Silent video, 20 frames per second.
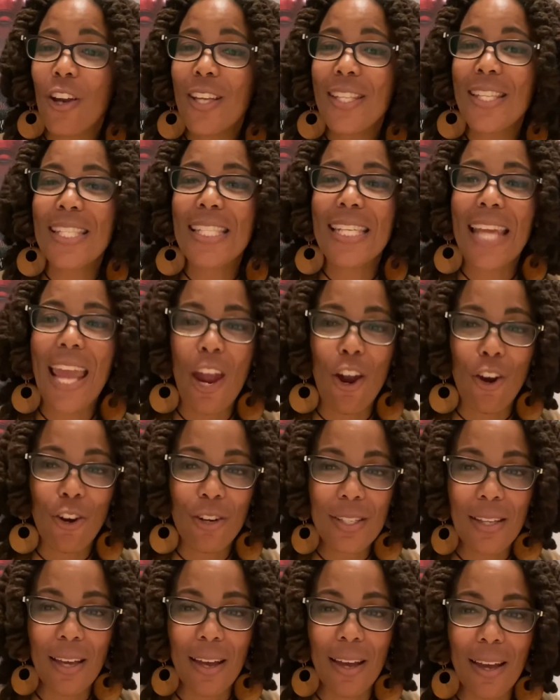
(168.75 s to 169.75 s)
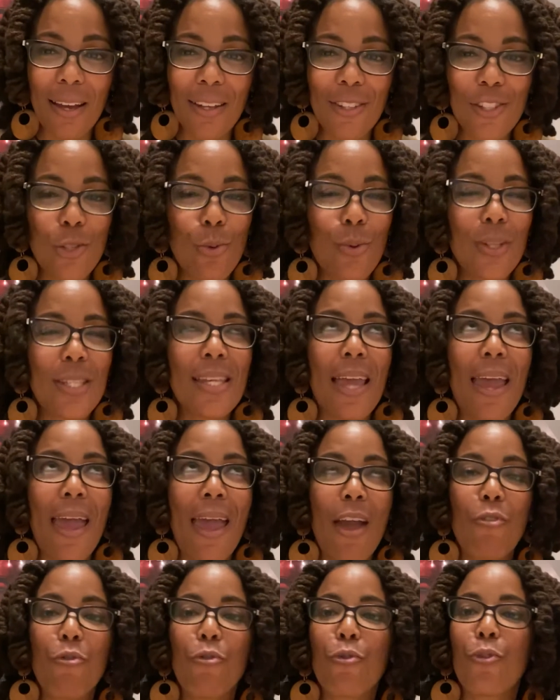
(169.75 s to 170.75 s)
is an air sign, so it's
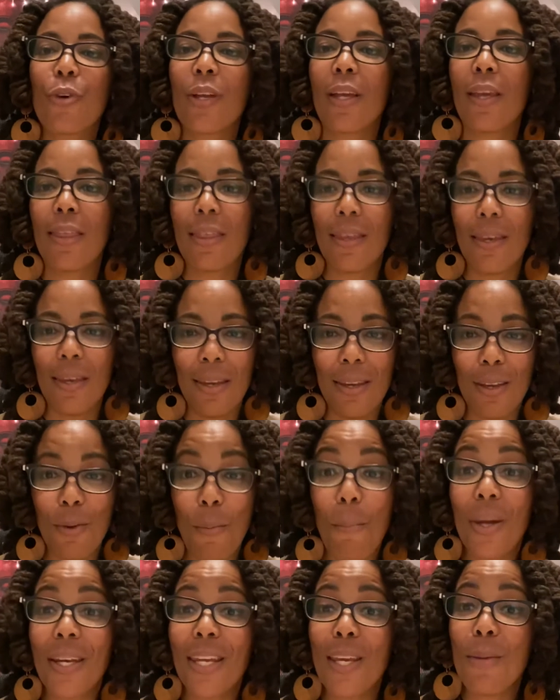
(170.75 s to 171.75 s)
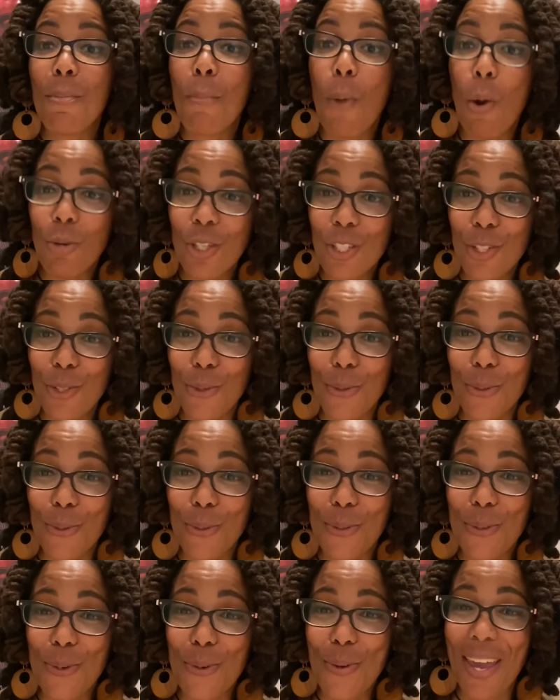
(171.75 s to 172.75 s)
everything but emotional,
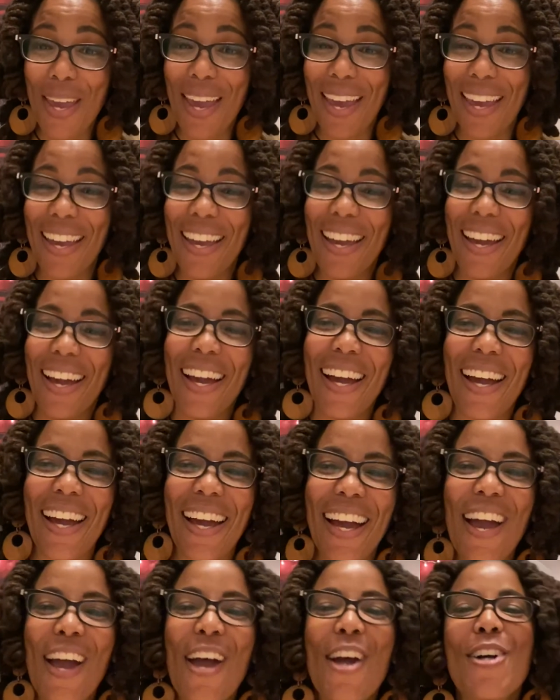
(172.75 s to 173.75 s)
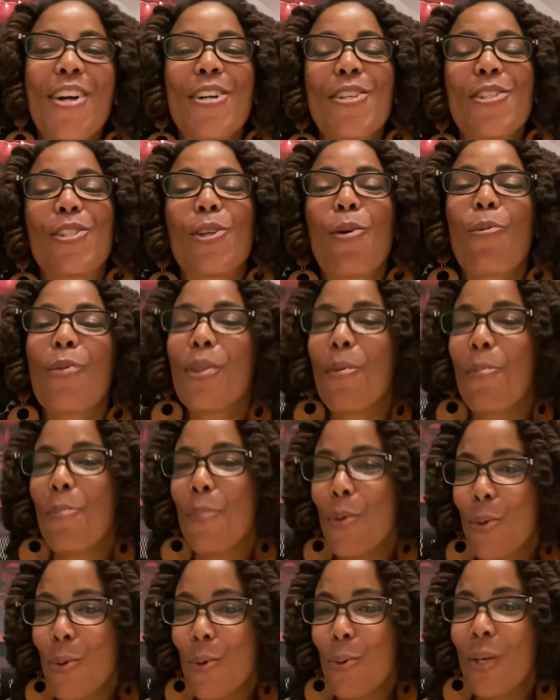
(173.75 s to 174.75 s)
okay? So when the
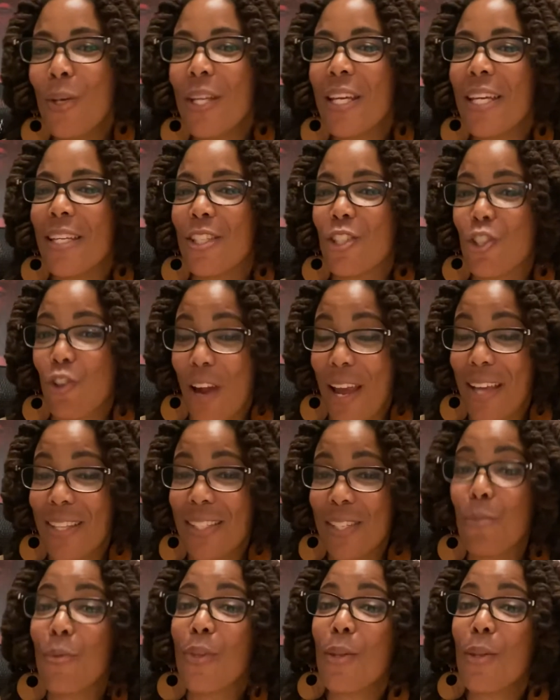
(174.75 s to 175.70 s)
moon transit